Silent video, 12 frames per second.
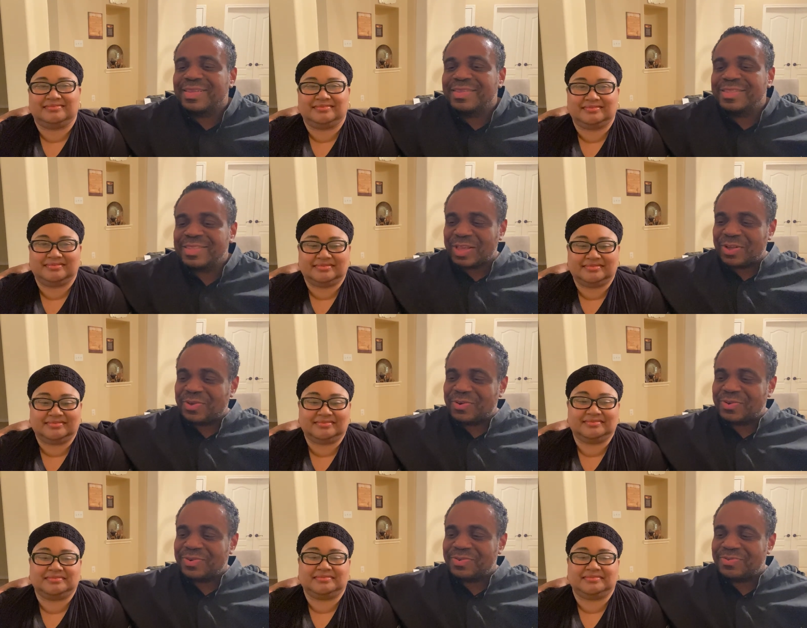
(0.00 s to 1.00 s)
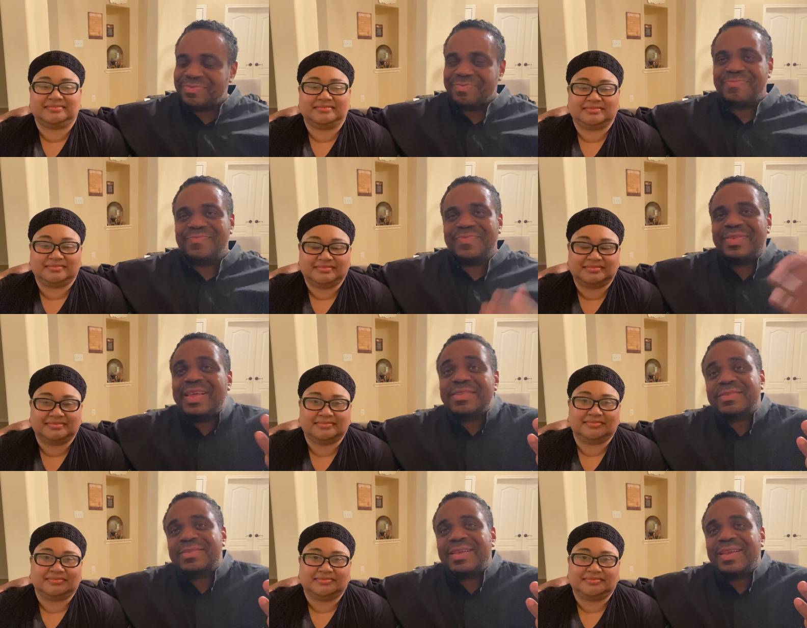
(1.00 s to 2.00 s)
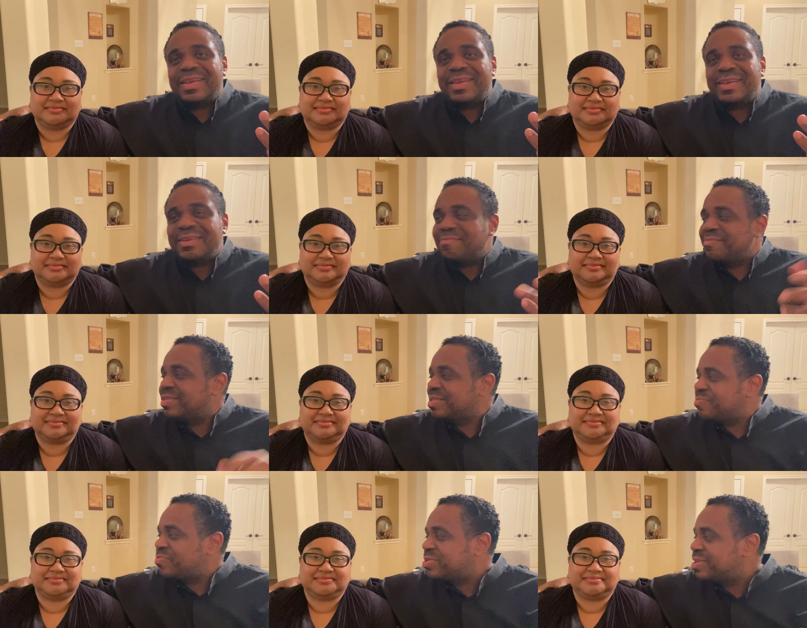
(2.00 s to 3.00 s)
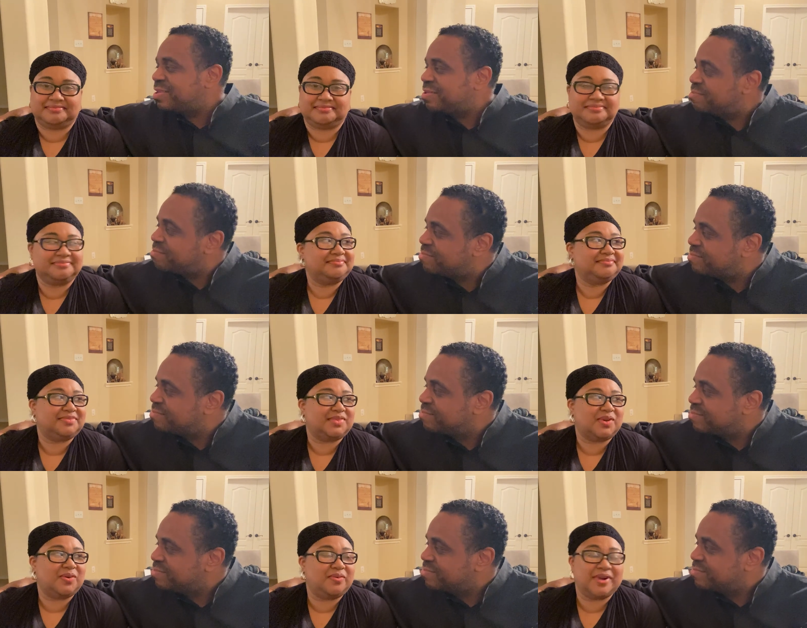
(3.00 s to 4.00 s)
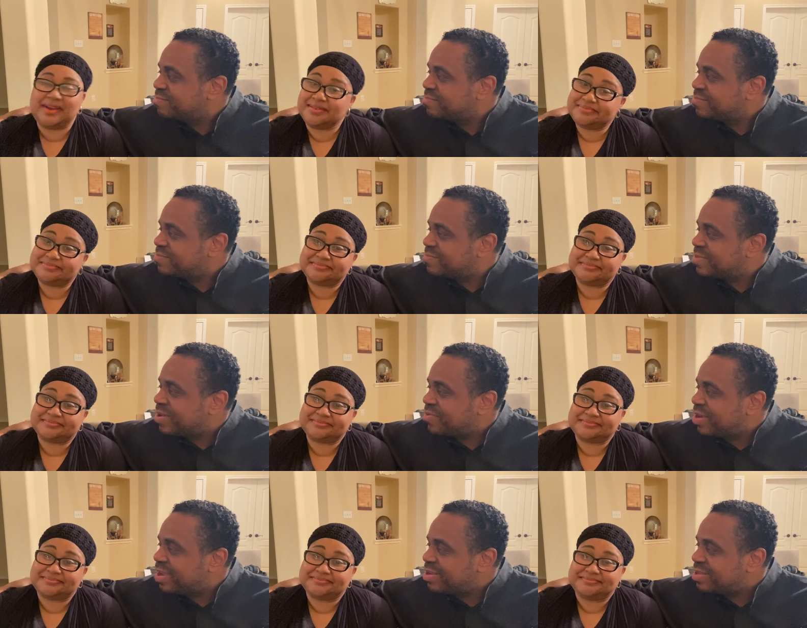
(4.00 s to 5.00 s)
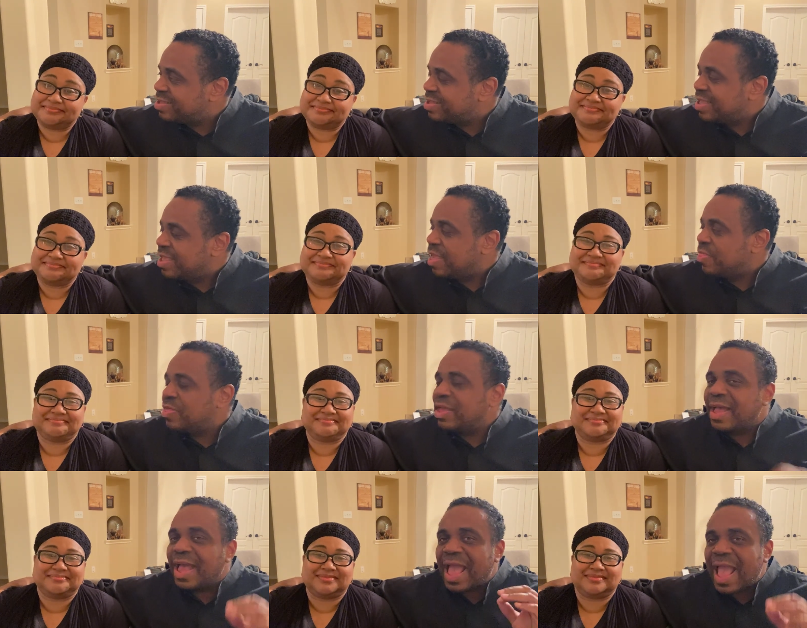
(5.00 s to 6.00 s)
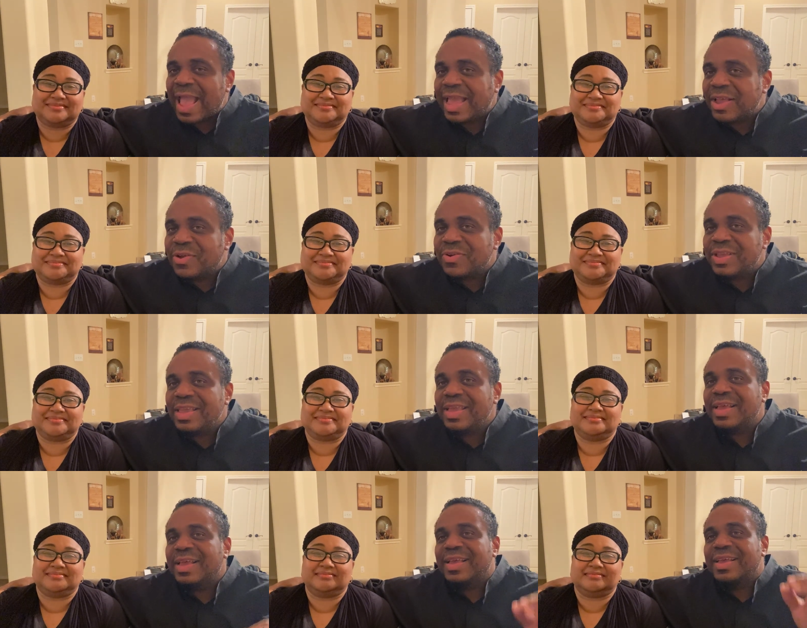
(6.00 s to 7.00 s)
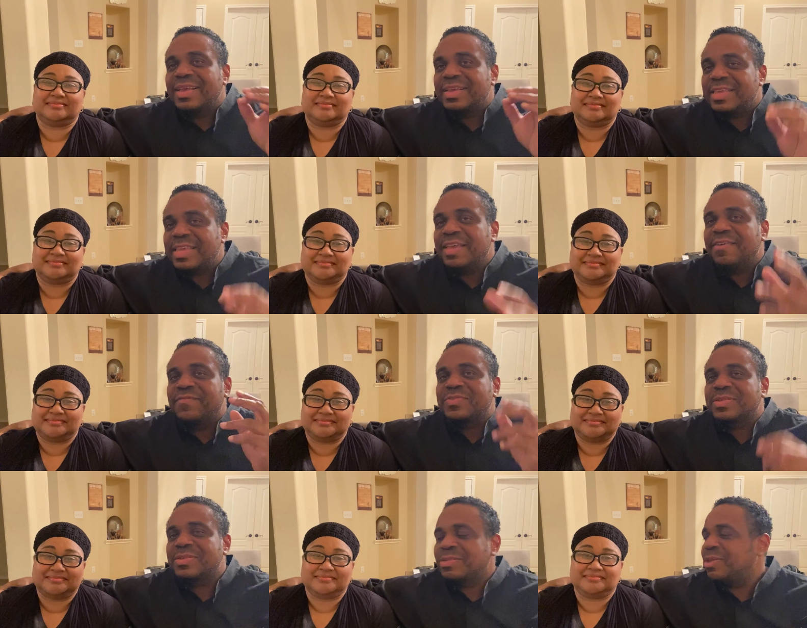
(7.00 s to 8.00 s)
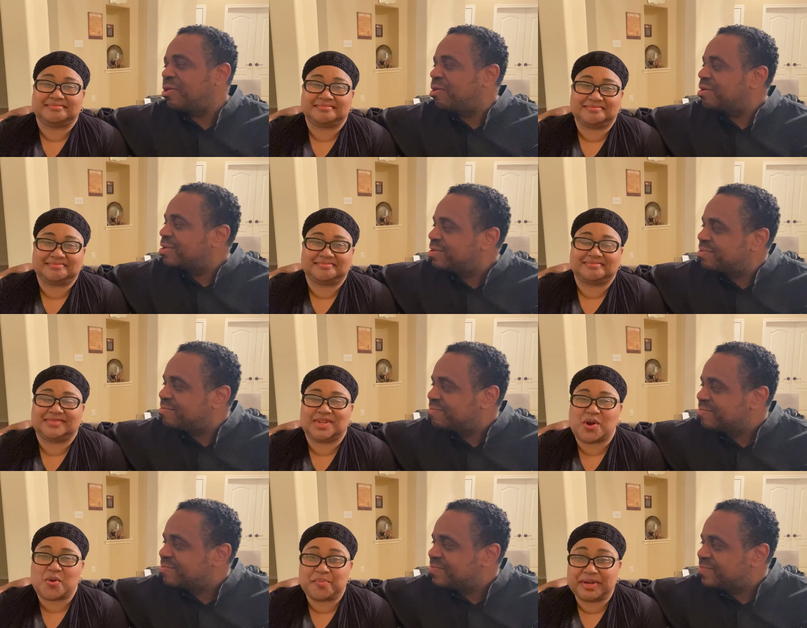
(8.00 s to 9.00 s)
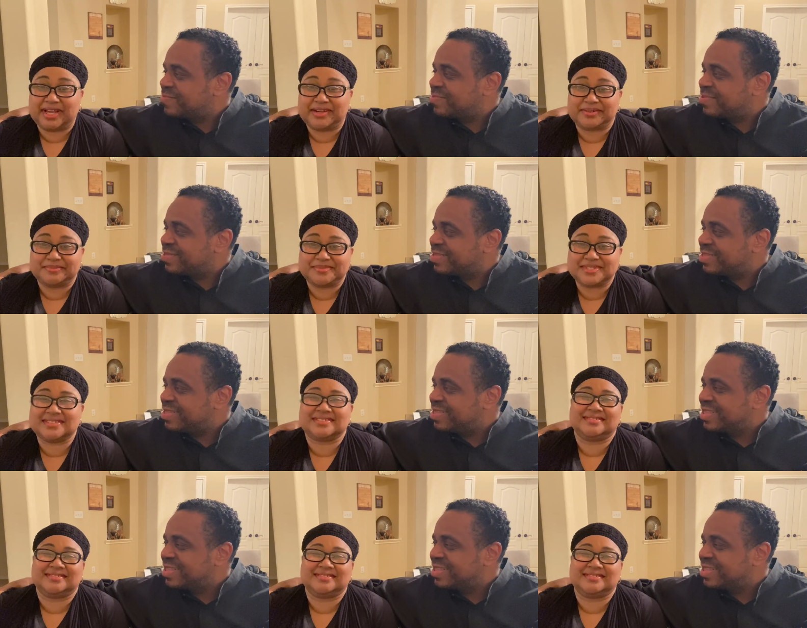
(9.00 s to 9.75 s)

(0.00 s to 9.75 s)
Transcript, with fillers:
Speaker 1: So let's present it.
Speaker 2: All right.
Speaker 1: All right. The Angry Gifts song.
Speaker 2: Hope it helps.